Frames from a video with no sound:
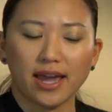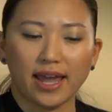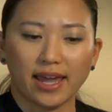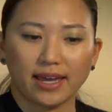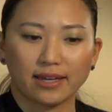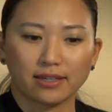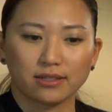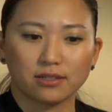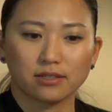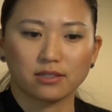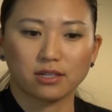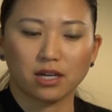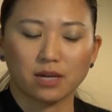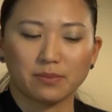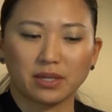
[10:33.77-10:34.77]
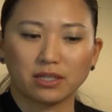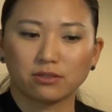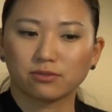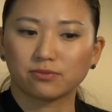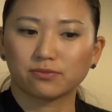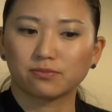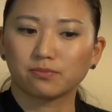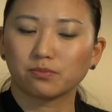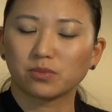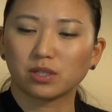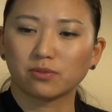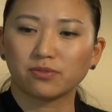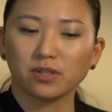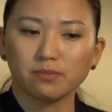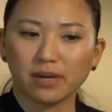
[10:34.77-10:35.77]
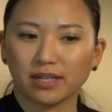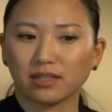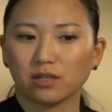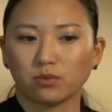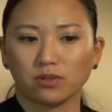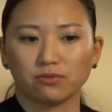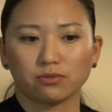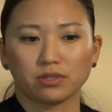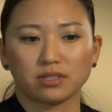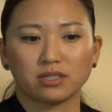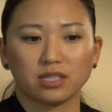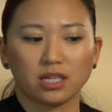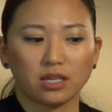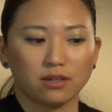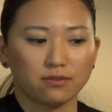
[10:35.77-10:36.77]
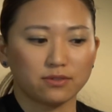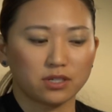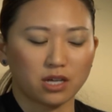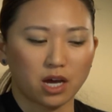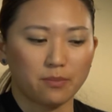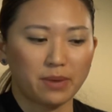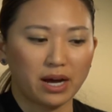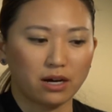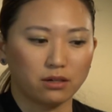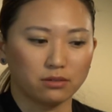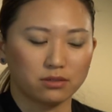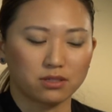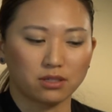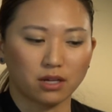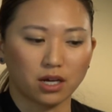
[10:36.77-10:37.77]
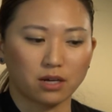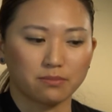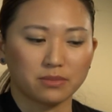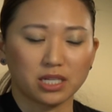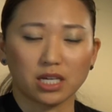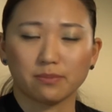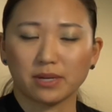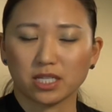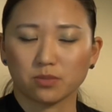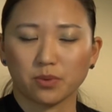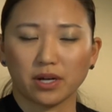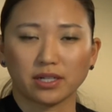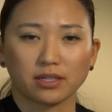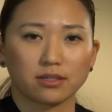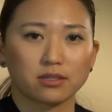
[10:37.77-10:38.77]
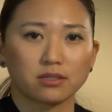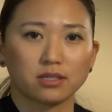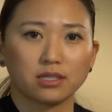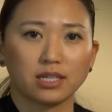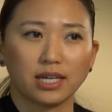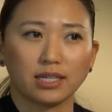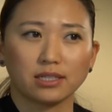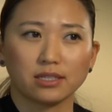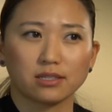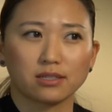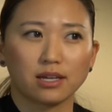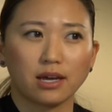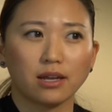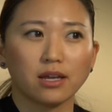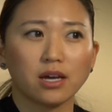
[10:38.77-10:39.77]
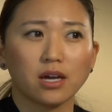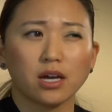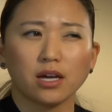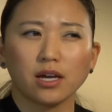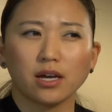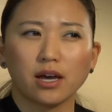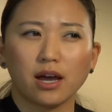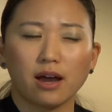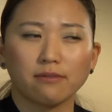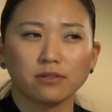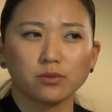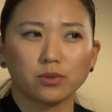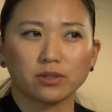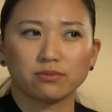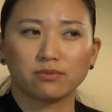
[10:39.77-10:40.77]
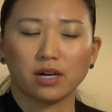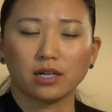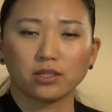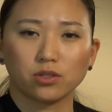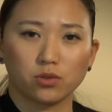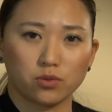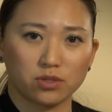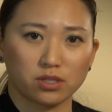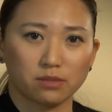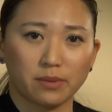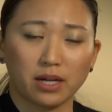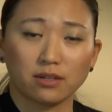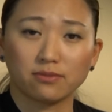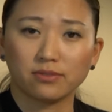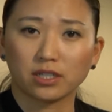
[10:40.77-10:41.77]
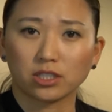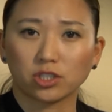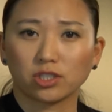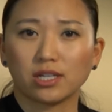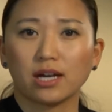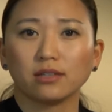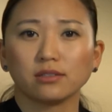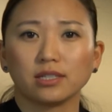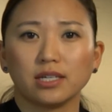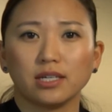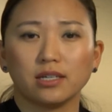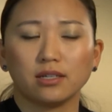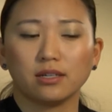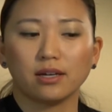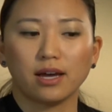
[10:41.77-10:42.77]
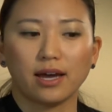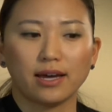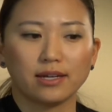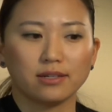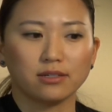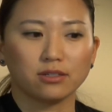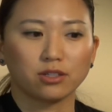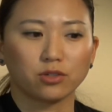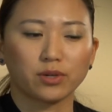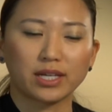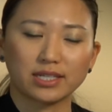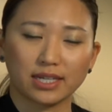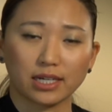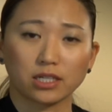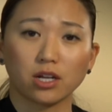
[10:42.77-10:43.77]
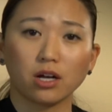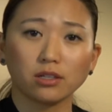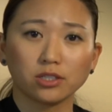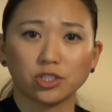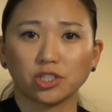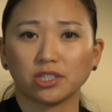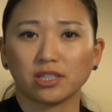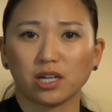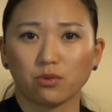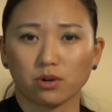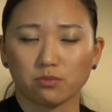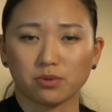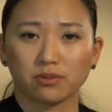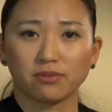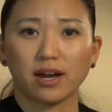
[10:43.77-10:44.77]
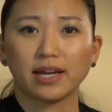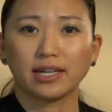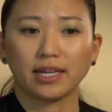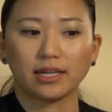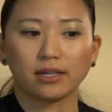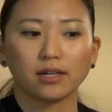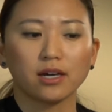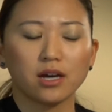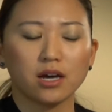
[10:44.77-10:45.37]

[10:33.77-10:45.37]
And I mean, the feedback that we've received about DMS products to date is that everyone values the amount of functionality and the great technology that we're providing,